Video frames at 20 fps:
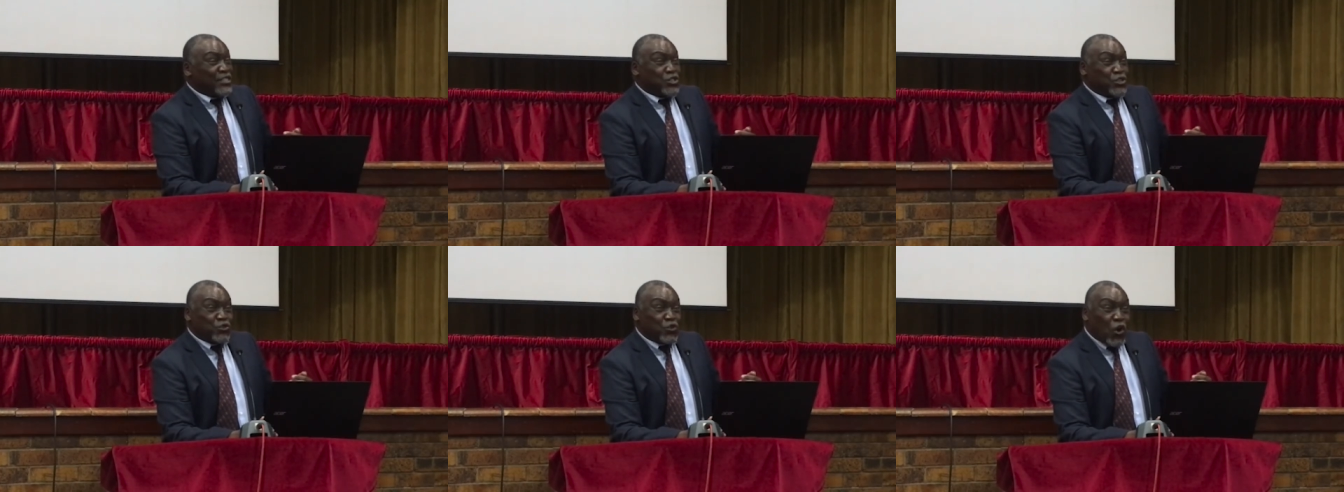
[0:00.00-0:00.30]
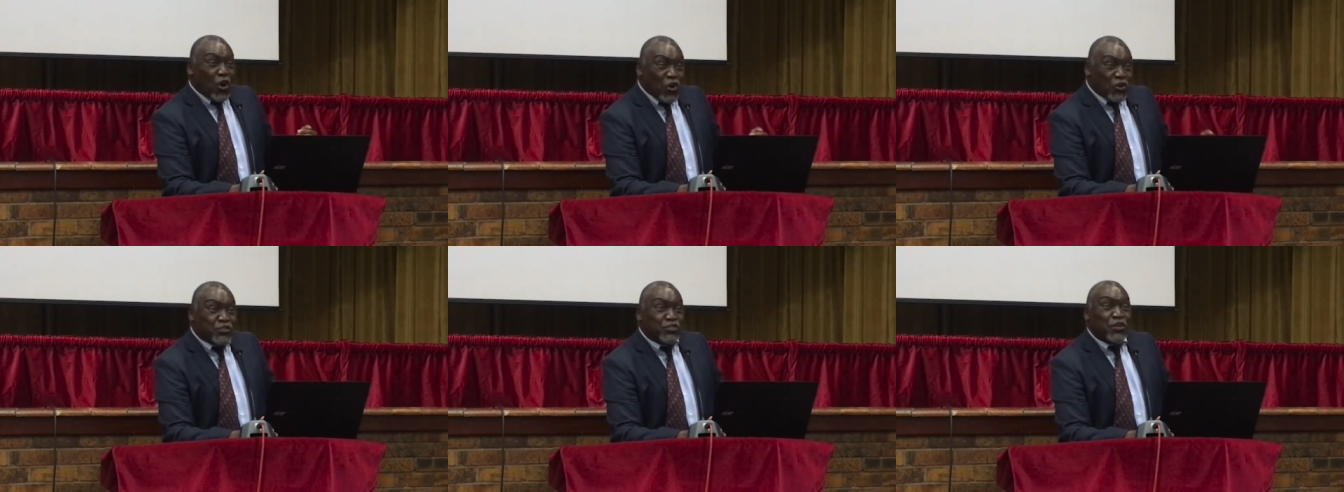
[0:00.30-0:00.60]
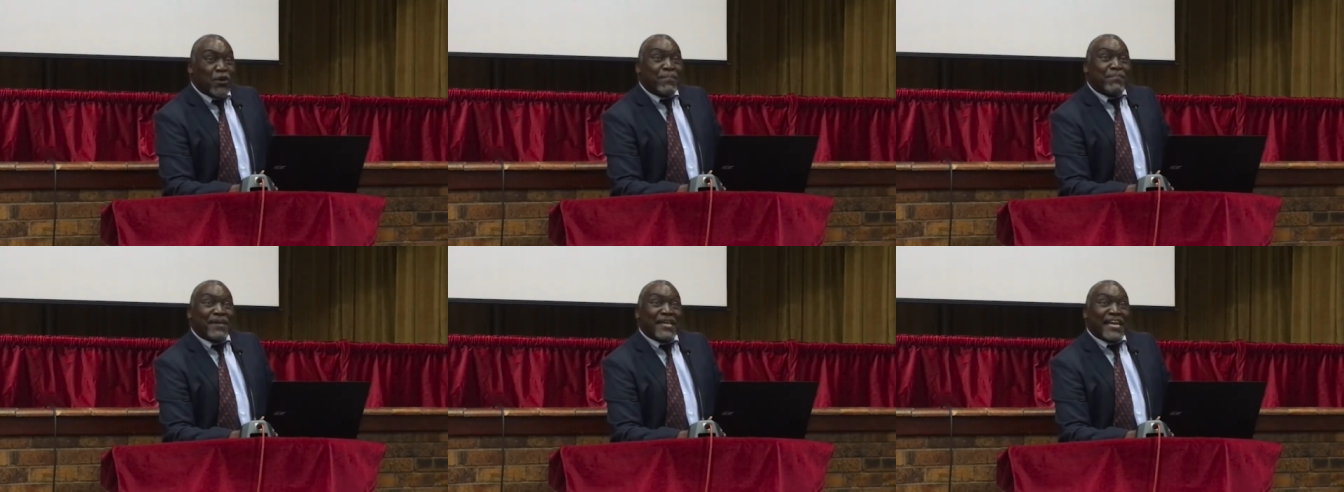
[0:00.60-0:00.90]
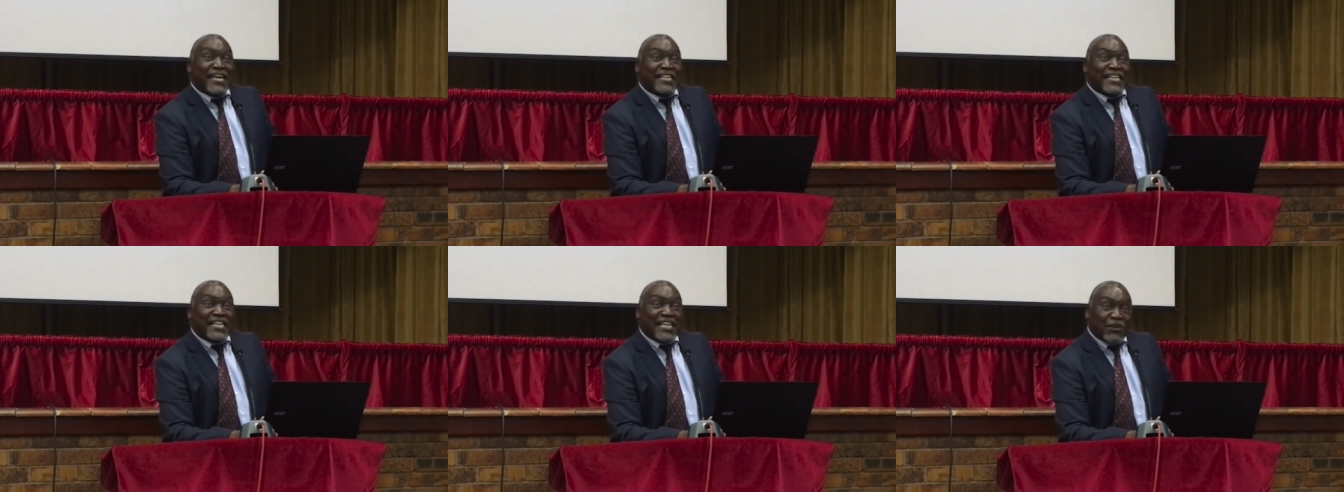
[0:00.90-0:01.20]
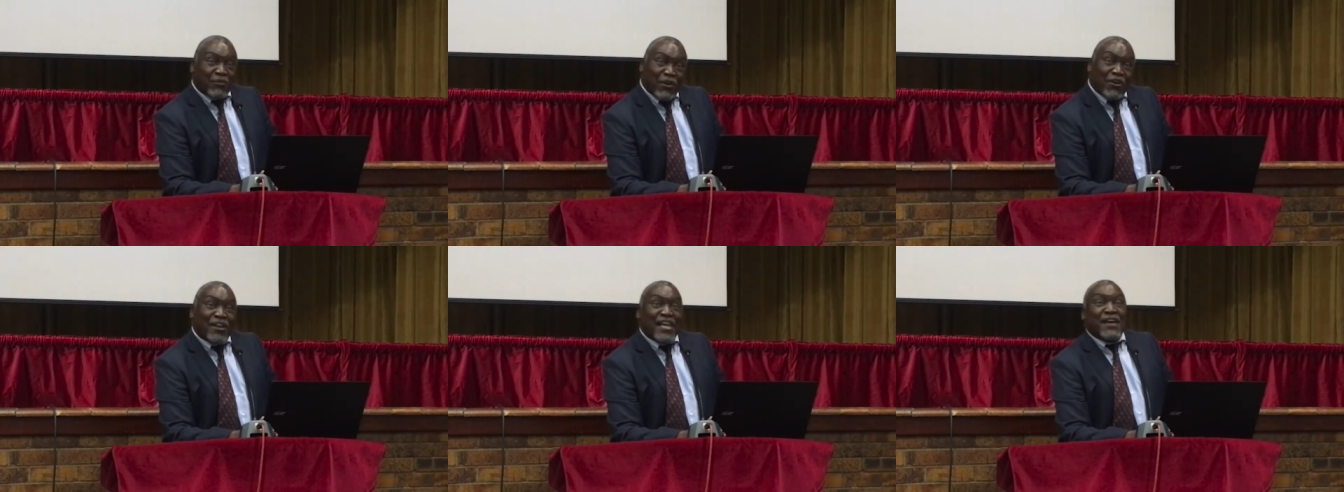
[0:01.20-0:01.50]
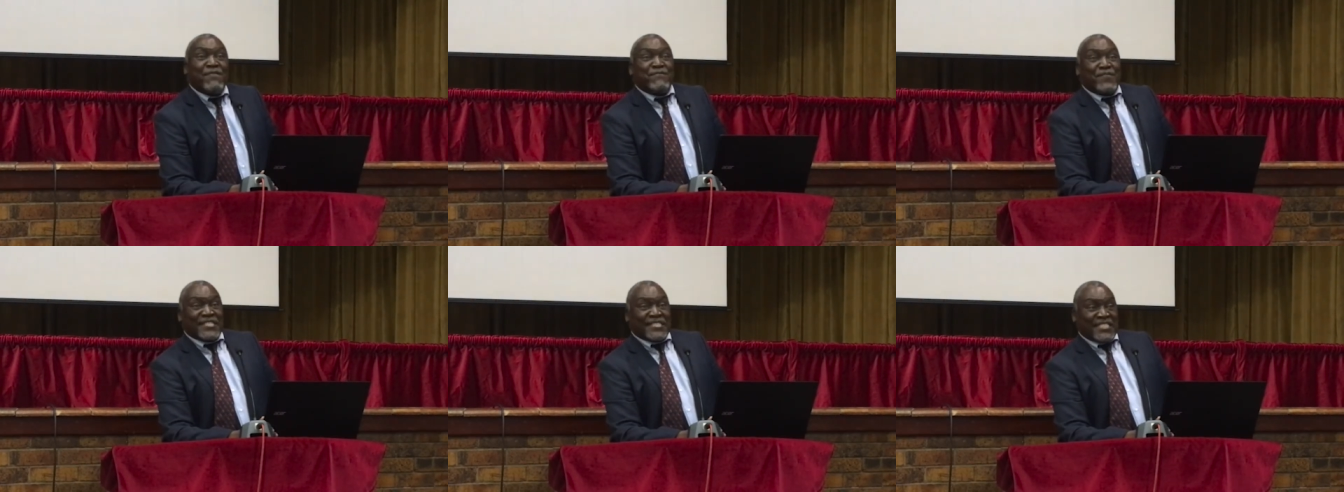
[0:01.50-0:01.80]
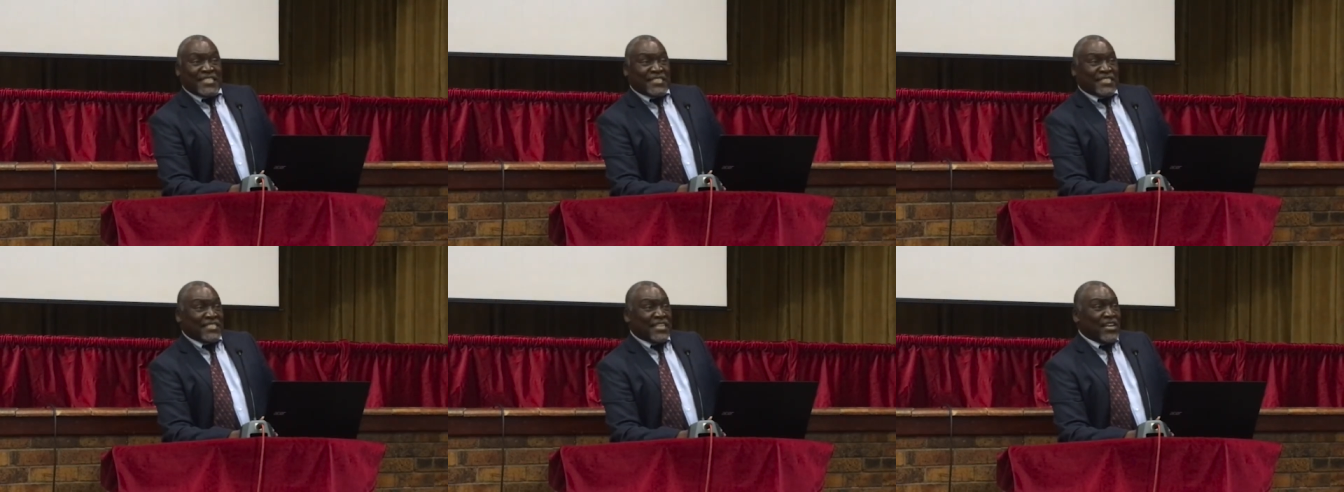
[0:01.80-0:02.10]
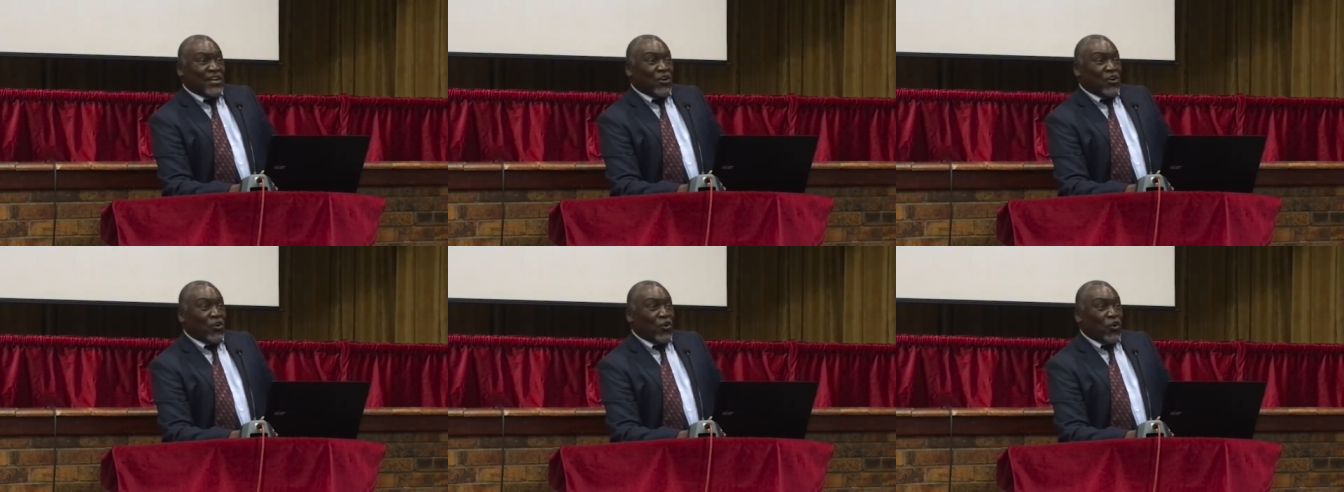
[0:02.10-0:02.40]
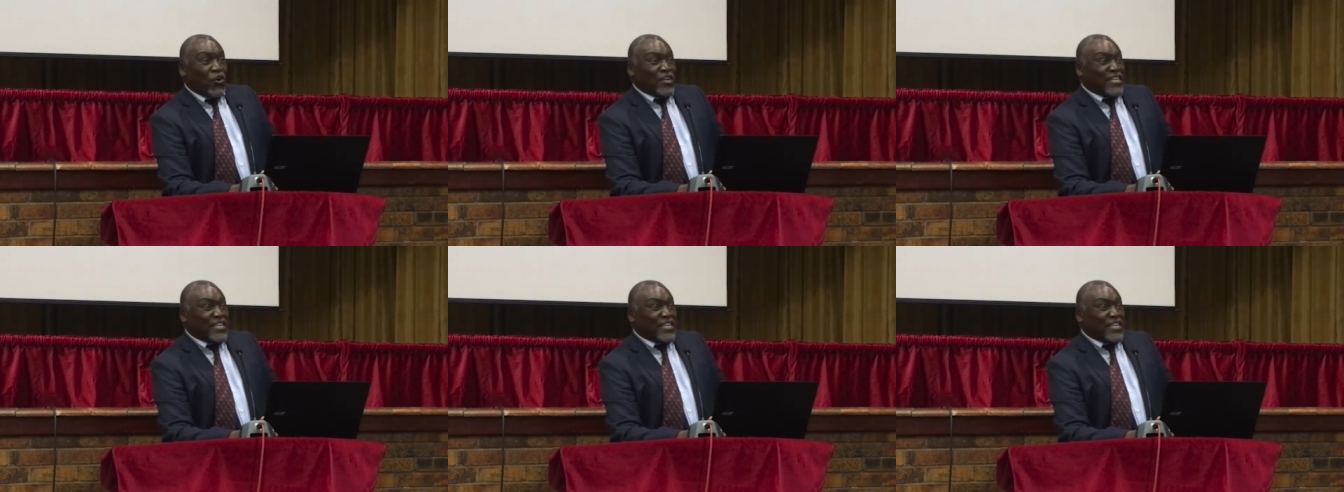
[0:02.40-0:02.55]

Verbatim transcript: there should also be an equal emphasis